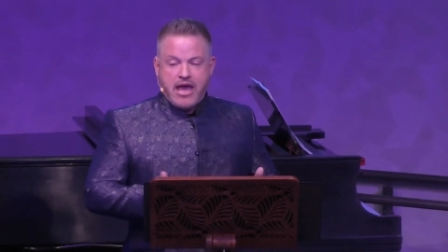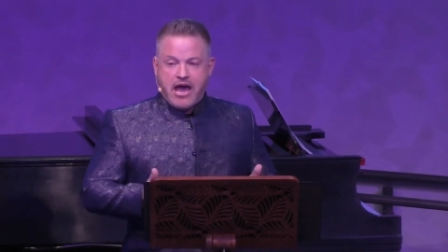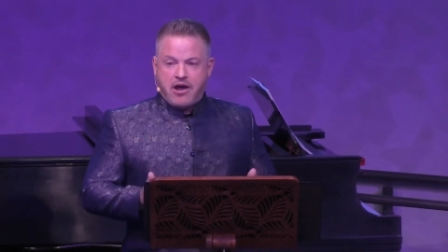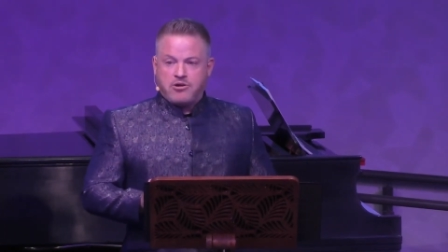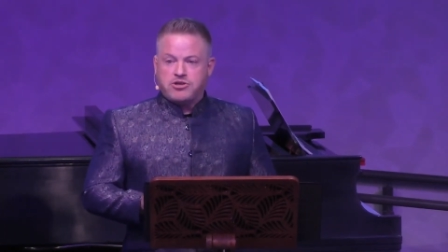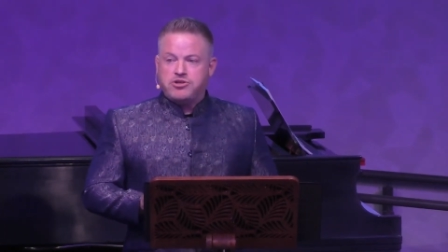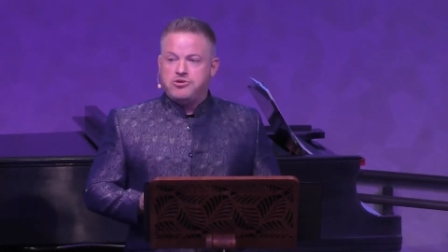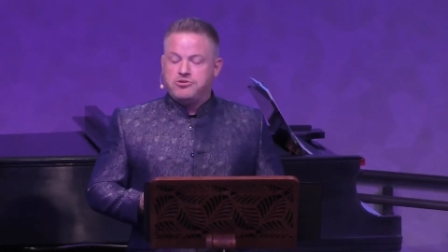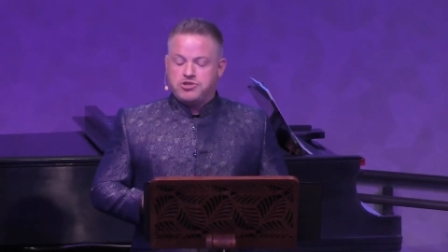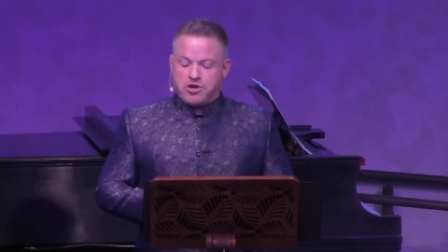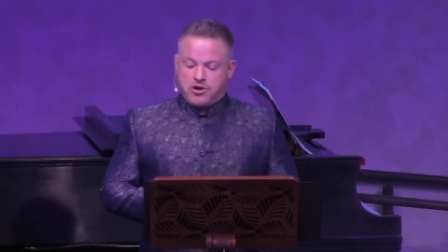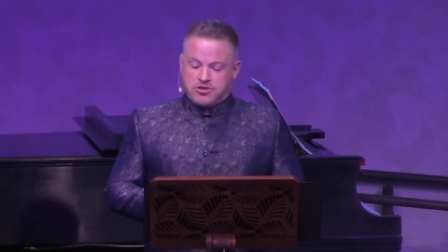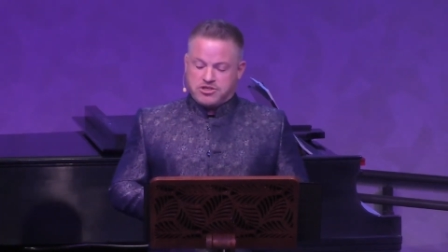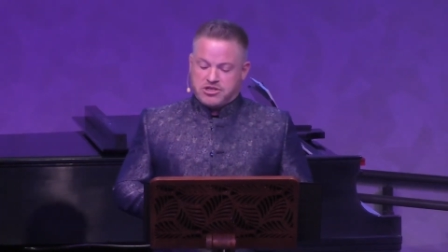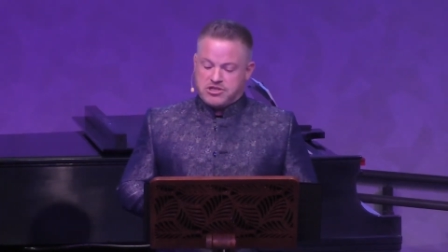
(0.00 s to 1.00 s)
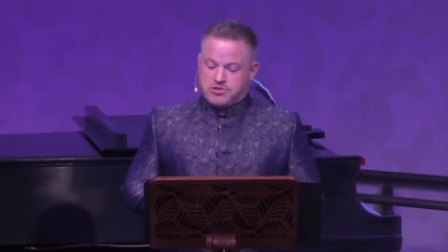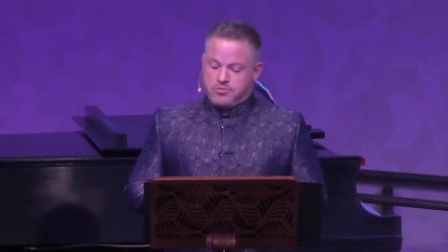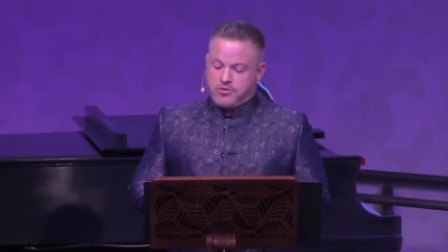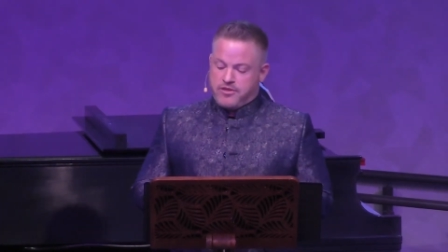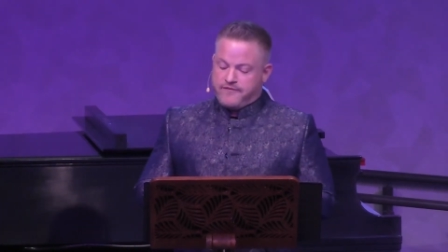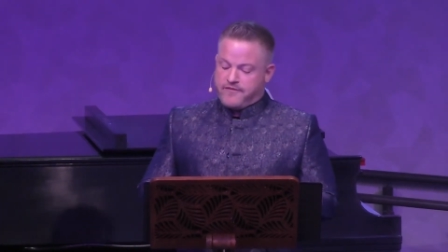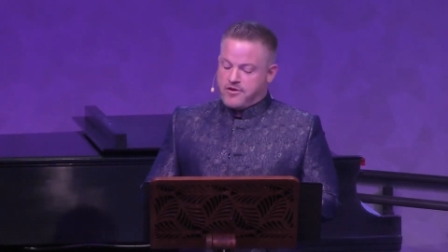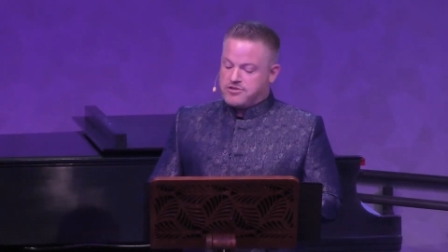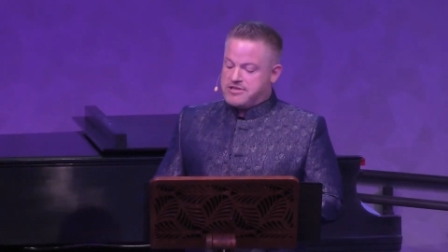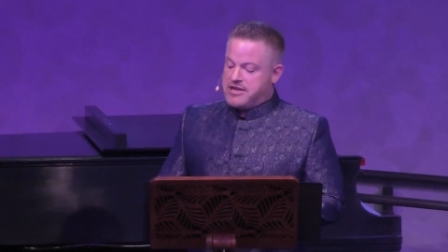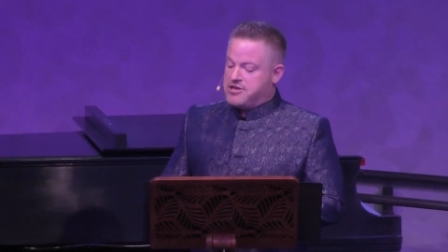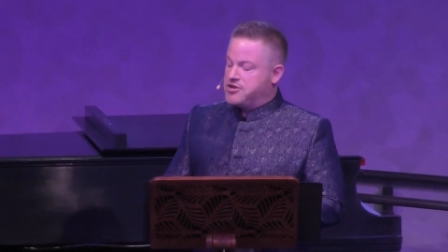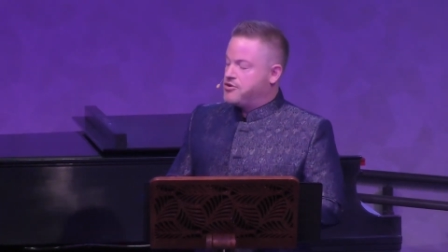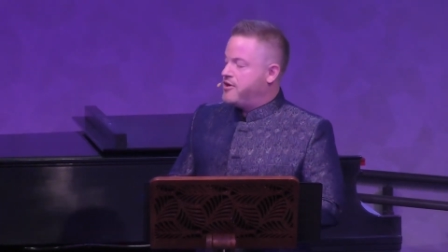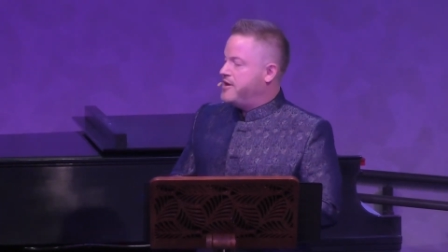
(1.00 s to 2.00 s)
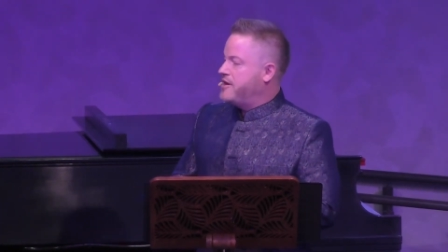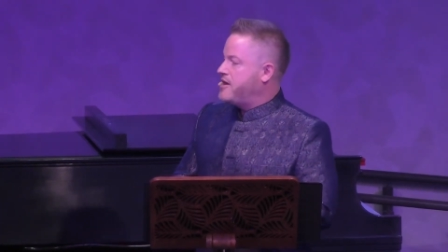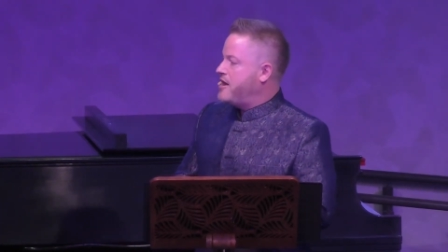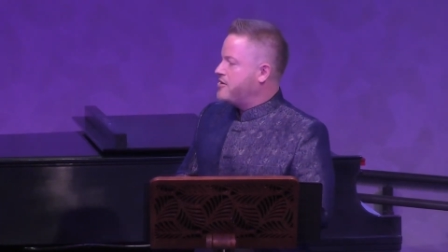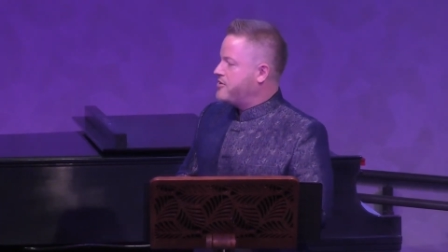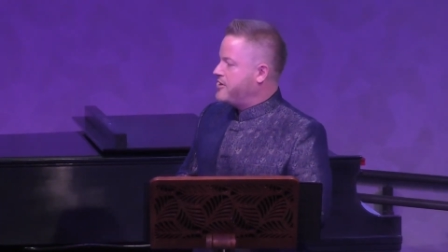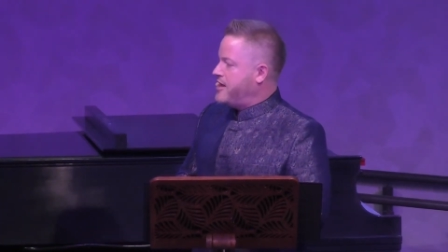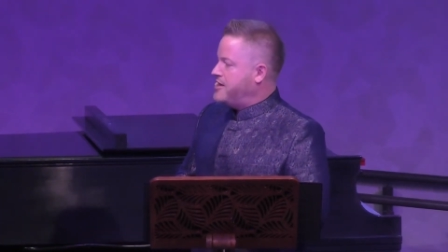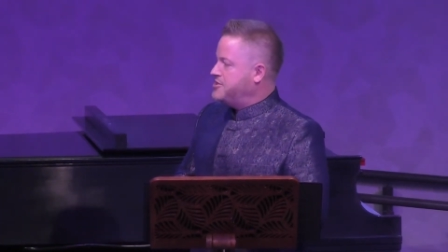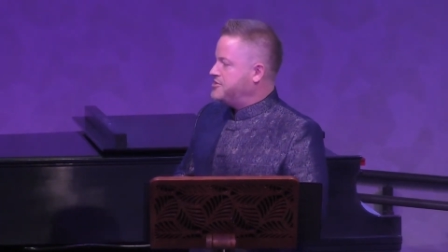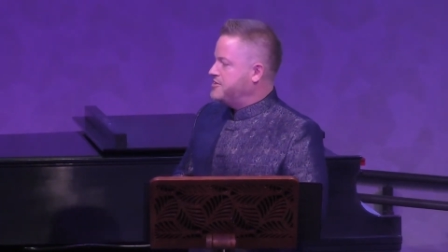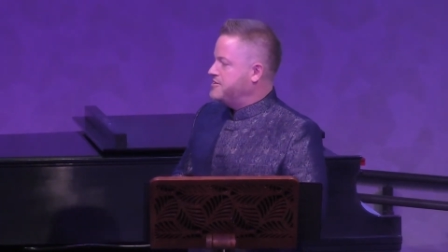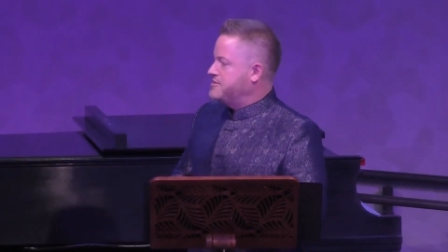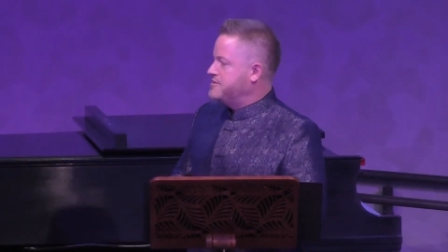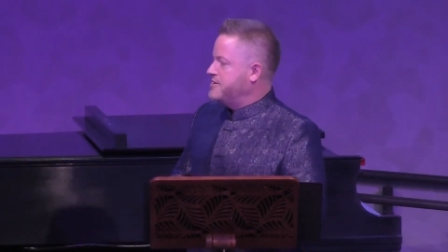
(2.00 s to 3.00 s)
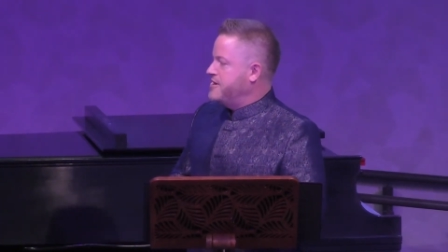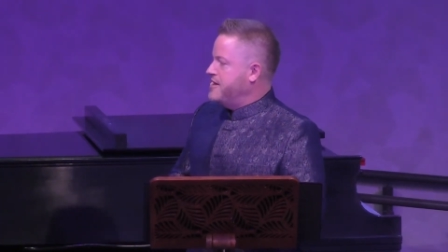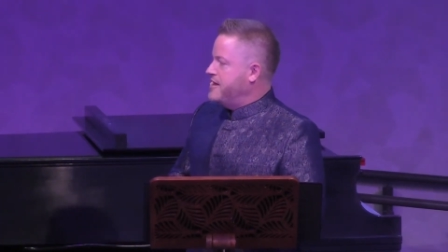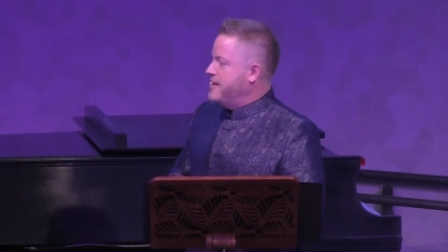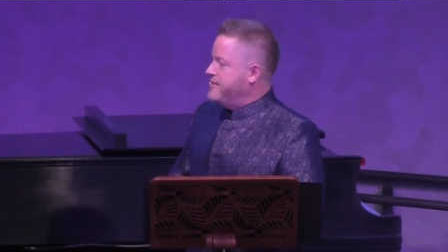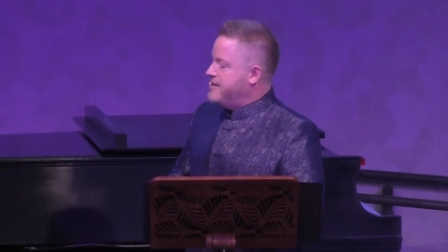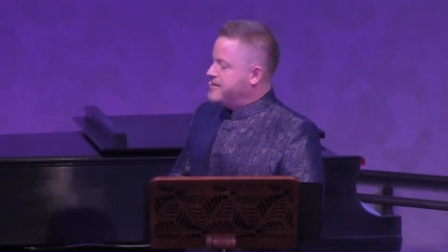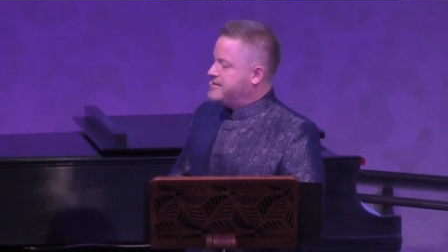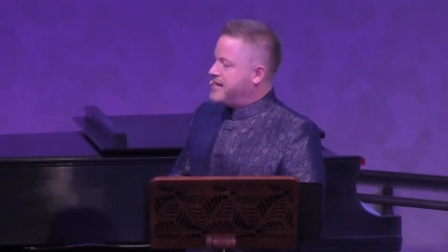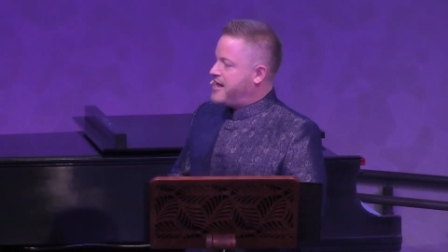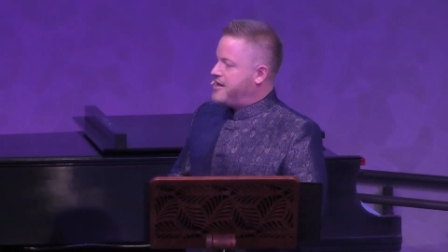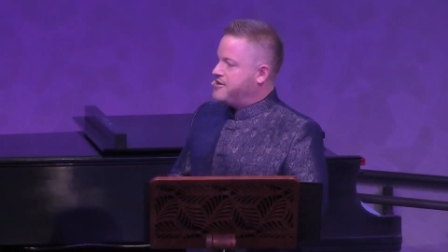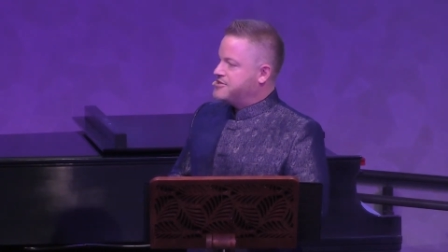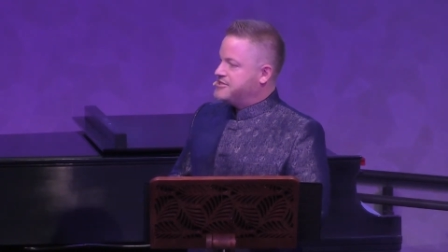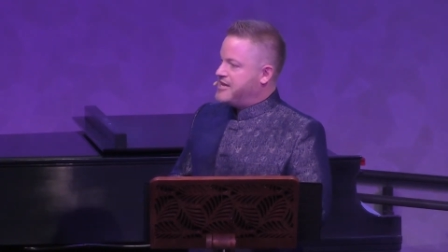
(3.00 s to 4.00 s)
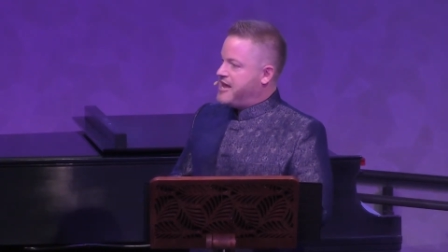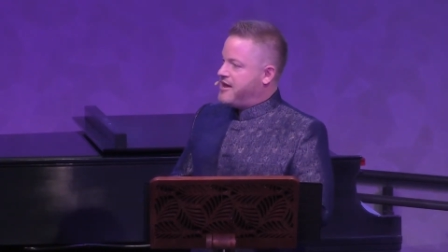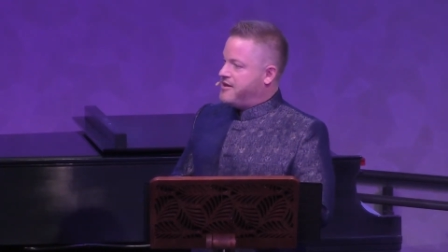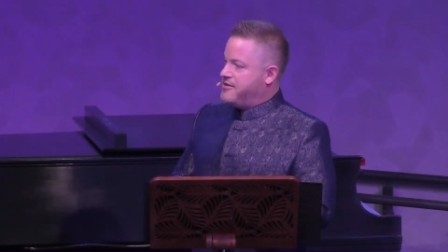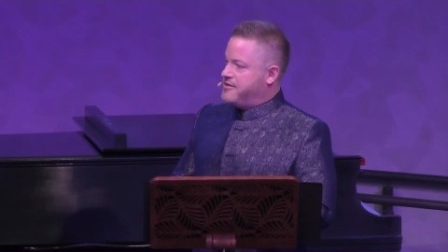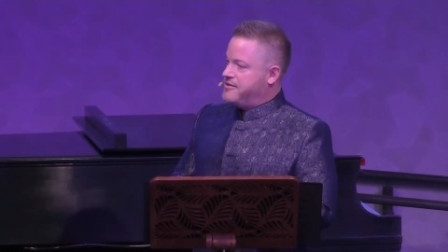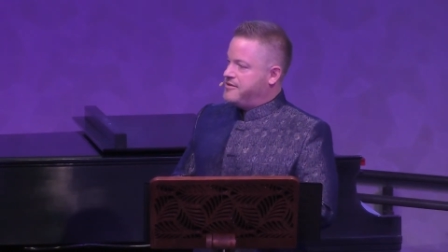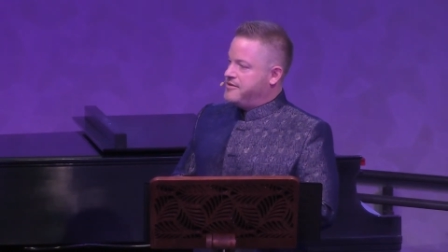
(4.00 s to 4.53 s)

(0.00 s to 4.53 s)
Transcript: our two churches were the first integrated congregations in the entire South.